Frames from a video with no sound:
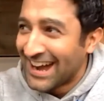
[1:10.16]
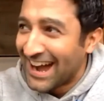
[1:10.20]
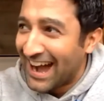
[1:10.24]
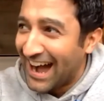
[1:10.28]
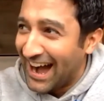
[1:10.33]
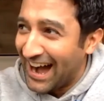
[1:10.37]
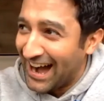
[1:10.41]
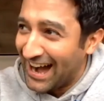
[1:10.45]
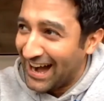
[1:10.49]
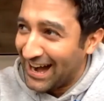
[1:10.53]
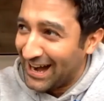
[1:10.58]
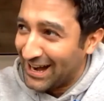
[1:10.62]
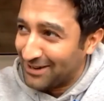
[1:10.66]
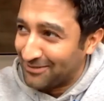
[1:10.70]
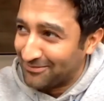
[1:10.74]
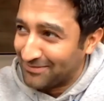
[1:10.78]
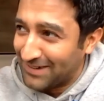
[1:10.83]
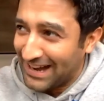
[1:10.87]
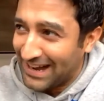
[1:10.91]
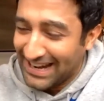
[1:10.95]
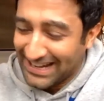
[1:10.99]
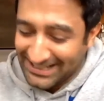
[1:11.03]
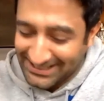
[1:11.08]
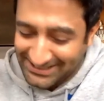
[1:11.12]

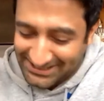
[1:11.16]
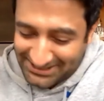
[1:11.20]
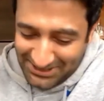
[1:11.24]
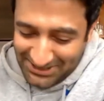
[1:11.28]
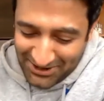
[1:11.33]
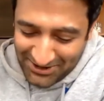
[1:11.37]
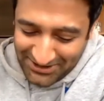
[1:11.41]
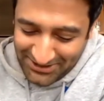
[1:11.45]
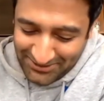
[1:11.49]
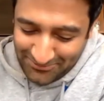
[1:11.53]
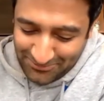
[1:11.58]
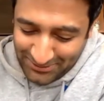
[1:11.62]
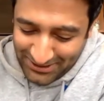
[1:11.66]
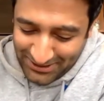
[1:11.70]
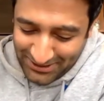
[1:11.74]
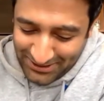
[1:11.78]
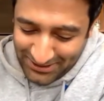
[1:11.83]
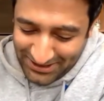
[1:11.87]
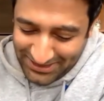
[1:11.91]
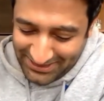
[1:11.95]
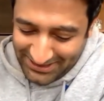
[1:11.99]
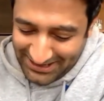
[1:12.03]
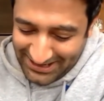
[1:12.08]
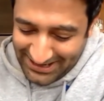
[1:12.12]
I started with
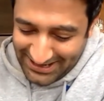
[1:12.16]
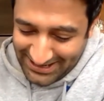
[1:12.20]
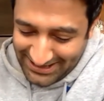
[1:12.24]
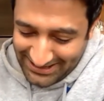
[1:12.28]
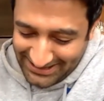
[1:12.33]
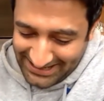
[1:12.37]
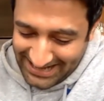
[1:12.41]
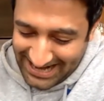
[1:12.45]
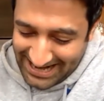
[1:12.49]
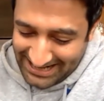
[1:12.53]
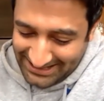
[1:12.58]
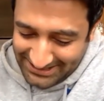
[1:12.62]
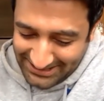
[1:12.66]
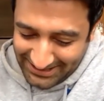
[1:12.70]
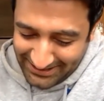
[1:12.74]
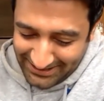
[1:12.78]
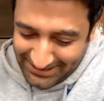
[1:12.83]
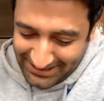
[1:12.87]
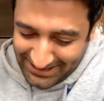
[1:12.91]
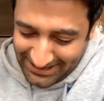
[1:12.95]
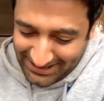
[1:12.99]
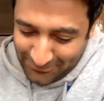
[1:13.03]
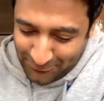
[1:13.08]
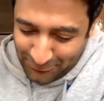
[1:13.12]
the acting
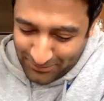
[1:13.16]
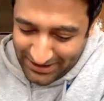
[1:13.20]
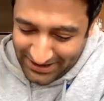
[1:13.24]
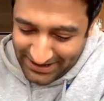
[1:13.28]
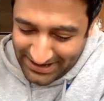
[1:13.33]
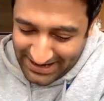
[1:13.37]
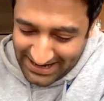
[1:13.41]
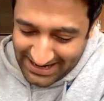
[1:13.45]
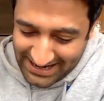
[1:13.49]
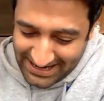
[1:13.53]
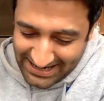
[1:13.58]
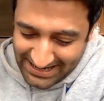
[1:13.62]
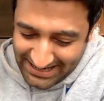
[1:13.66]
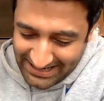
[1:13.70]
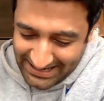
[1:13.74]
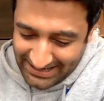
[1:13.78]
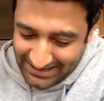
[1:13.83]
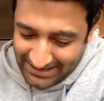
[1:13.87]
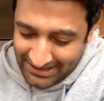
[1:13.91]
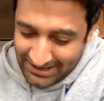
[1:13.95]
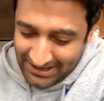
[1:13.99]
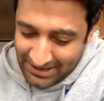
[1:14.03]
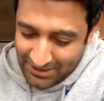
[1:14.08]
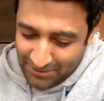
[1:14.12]
thing when I
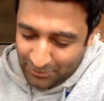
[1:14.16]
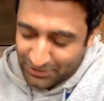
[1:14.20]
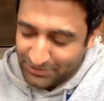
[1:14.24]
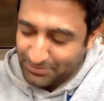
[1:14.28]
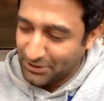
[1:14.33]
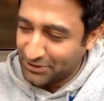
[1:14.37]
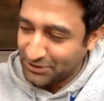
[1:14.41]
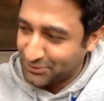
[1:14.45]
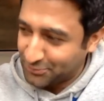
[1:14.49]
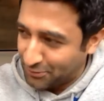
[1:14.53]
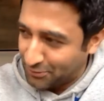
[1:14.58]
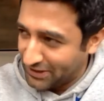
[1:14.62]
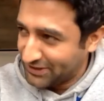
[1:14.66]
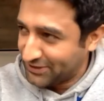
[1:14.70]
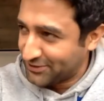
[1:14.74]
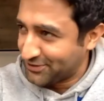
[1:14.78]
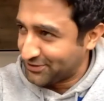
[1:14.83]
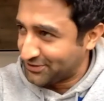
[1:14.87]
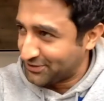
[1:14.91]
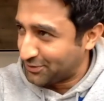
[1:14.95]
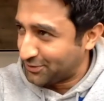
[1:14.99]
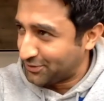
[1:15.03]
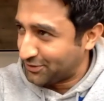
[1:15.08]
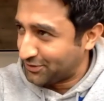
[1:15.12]
was about 20
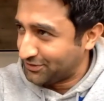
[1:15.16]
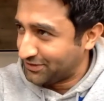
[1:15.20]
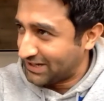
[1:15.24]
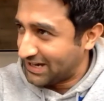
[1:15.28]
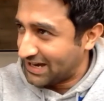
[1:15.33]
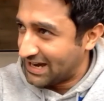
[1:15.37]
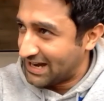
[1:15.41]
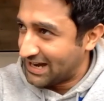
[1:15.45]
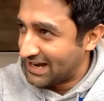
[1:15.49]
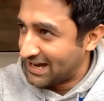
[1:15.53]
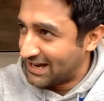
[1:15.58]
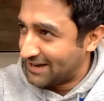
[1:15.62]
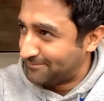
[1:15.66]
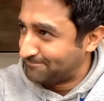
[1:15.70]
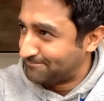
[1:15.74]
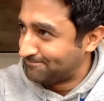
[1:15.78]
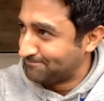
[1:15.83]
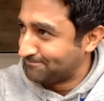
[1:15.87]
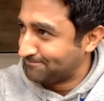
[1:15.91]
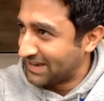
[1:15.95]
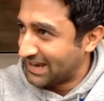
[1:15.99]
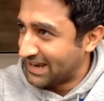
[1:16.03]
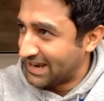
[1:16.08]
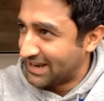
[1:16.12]
years old,
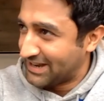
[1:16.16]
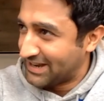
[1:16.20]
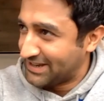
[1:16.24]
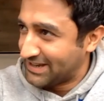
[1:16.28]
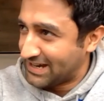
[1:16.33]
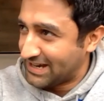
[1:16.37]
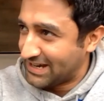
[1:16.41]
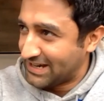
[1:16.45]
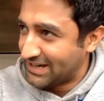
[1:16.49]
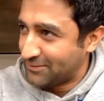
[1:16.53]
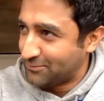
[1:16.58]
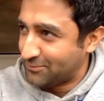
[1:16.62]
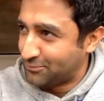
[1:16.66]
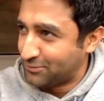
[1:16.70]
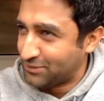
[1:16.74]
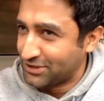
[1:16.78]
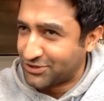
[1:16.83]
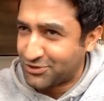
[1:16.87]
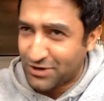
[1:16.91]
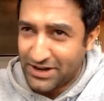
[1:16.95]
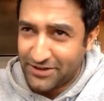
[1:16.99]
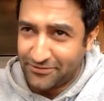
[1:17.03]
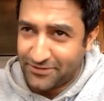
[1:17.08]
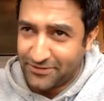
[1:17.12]
and I was
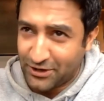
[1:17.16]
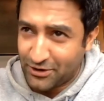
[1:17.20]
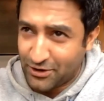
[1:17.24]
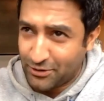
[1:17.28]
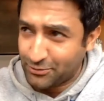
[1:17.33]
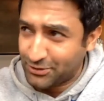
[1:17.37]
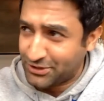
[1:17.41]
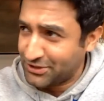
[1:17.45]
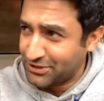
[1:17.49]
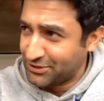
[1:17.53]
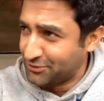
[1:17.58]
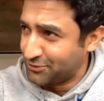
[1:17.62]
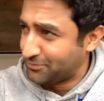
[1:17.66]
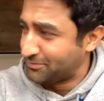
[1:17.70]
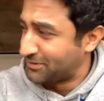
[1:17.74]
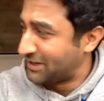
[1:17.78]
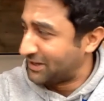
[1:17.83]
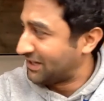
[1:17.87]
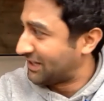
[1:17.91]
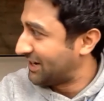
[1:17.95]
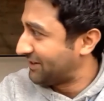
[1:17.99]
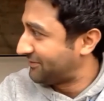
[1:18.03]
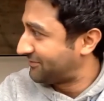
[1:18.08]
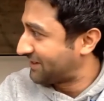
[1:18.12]
trying to figure out what to do with my
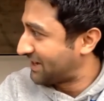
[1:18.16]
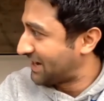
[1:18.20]
life.